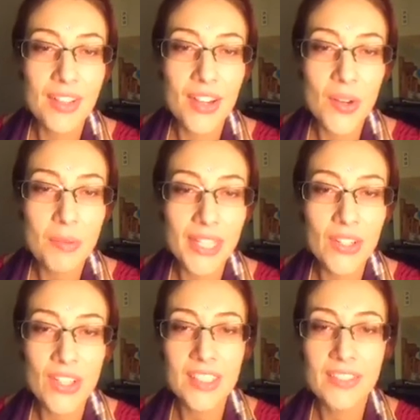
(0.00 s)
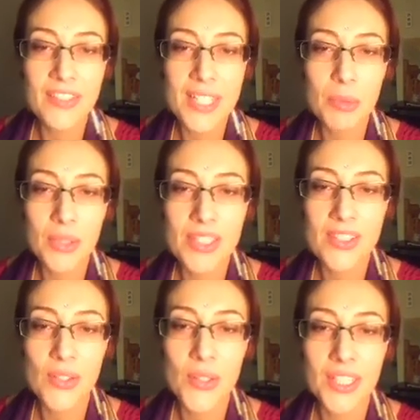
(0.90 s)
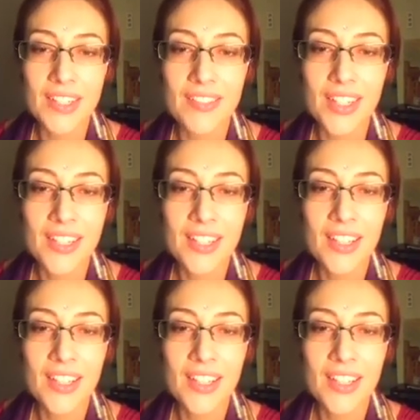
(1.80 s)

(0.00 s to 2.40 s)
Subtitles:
Oh my God, Facebook is so clever.